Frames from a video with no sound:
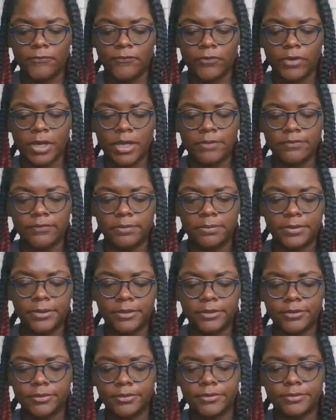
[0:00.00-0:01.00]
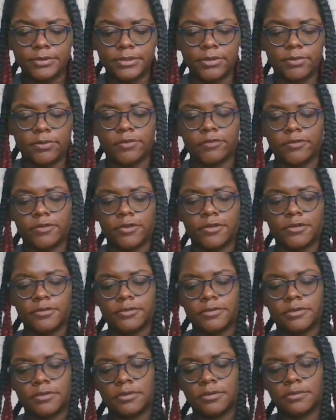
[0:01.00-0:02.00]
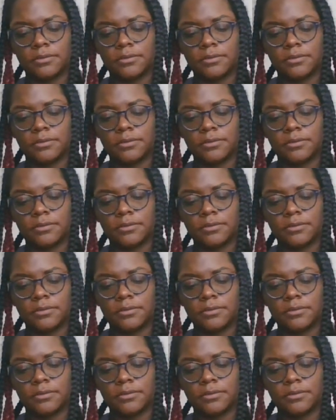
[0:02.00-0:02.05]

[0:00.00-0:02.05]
Five of Pentacles in reverse.